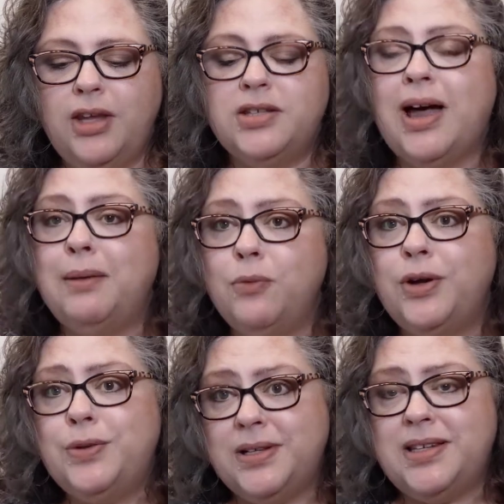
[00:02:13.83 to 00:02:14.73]
So I'm
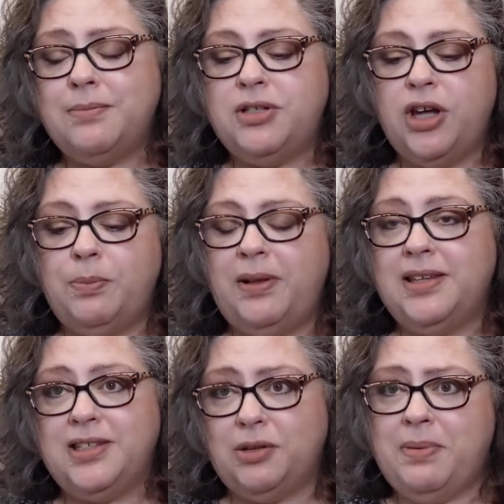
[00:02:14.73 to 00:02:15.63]
going to attempt to open
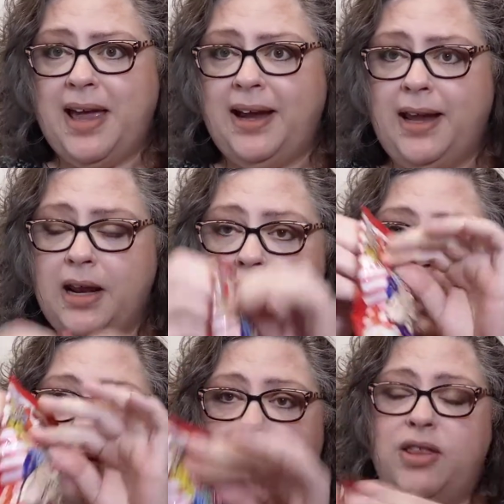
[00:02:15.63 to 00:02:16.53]
this little packet.
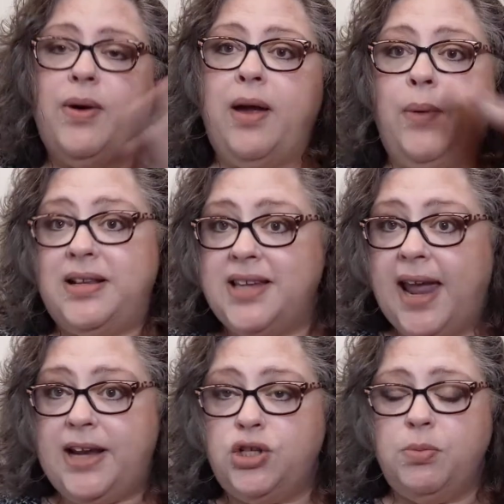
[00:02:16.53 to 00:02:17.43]
By the way, I went to
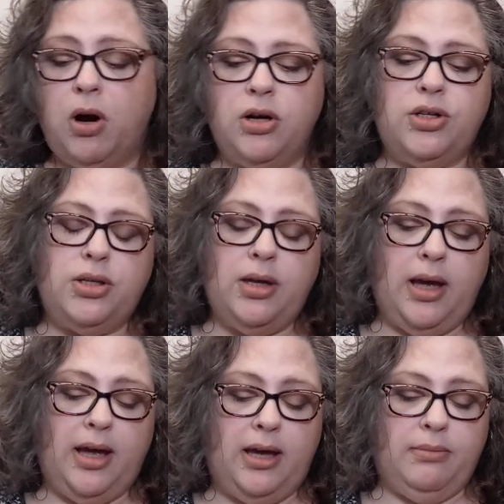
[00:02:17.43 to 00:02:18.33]
H Mart.
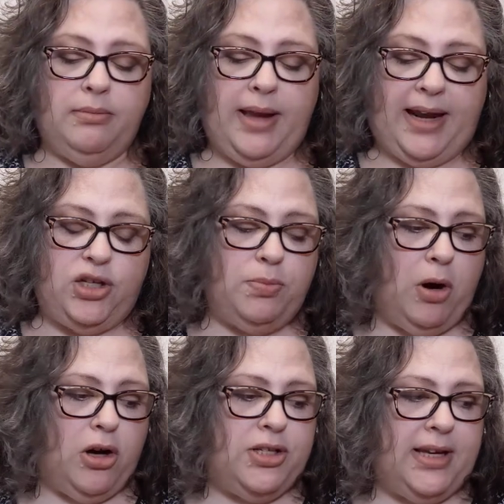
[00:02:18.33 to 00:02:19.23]
Um, H
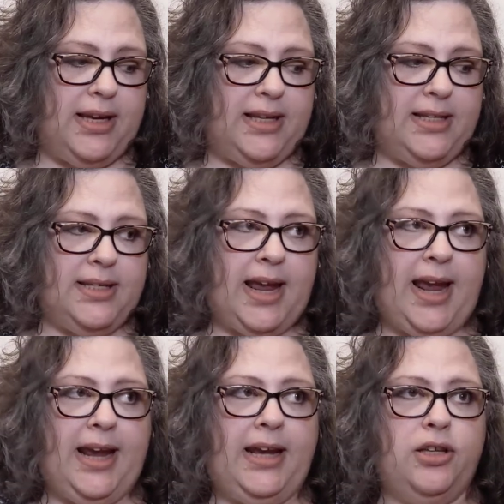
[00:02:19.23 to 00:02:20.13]
Mart is
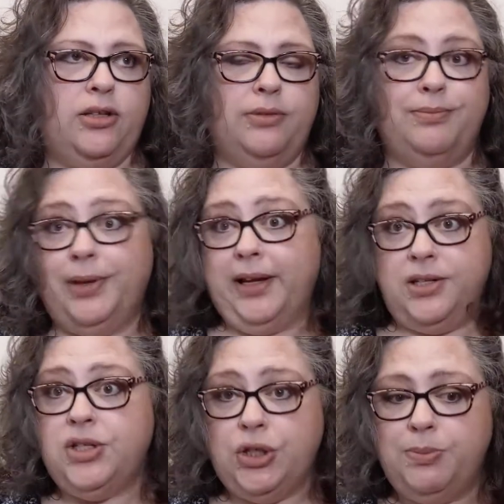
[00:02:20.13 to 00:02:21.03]
a like a
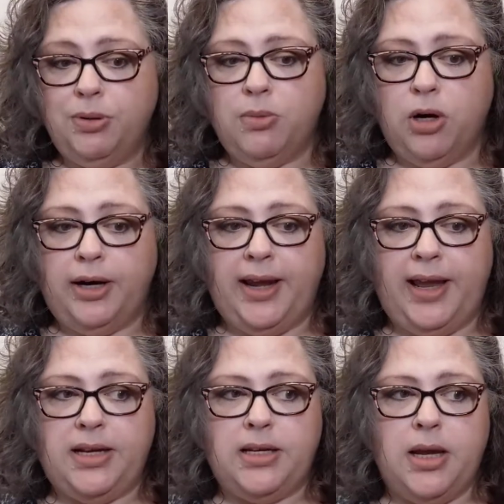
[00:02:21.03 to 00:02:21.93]

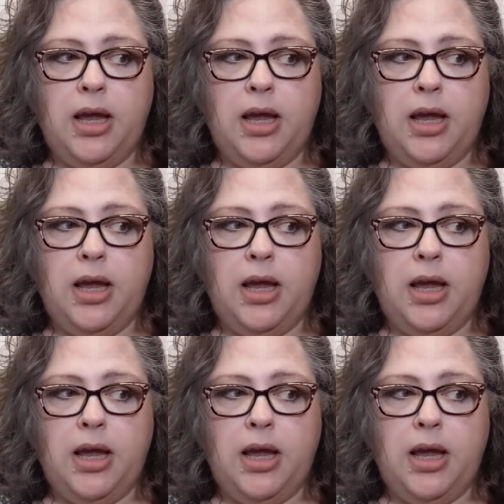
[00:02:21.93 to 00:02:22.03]
supermarket